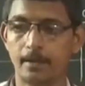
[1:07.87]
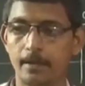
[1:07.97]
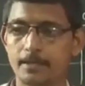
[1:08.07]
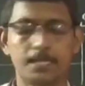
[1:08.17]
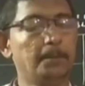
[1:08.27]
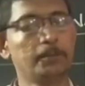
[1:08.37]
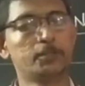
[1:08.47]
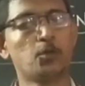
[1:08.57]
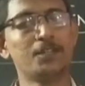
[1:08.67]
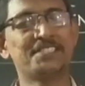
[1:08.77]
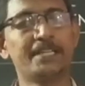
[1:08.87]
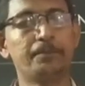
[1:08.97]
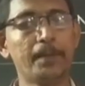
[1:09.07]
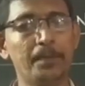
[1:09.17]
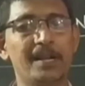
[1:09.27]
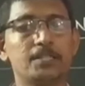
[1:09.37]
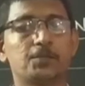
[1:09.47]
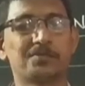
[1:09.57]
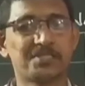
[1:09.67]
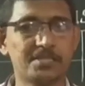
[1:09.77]
Some of the 12th standard people are also
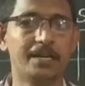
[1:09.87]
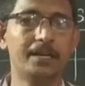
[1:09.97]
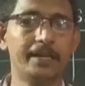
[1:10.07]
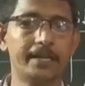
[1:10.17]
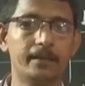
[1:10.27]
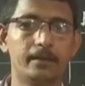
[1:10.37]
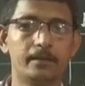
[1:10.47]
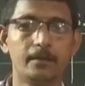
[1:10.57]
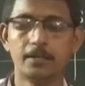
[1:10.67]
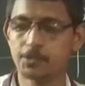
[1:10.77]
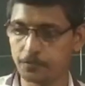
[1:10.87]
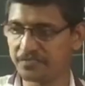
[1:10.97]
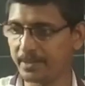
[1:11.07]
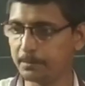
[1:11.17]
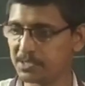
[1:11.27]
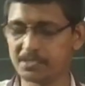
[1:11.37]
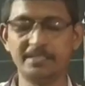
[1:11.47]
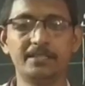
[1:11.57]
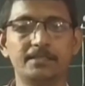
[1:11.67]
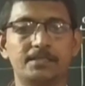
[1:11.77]
struggling to frame the
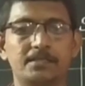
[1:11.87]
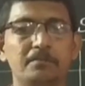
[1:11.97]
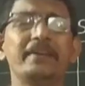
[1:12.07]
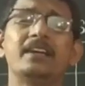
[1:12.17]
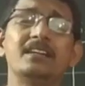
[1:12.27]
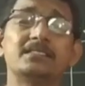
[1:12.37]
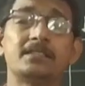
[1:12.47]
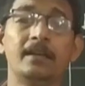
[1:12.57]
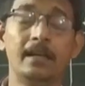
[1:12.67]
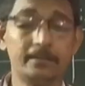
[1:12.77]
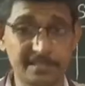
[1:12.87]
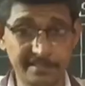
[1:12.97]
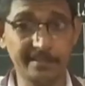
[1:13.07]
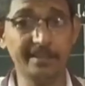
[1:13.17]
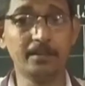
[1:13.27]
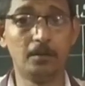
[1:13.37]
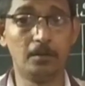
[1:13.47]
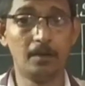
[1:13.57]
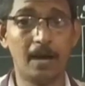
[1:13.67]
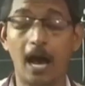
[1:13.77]
sentence because they didn't
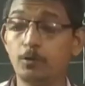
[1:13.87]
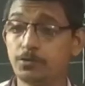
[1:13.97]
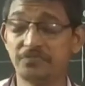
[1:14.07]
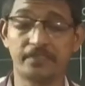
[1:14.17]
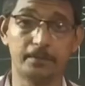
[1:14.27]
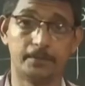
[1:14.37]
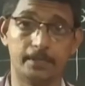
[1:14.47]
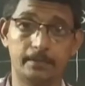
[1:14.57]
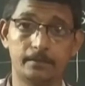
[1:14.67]
know how to frame that,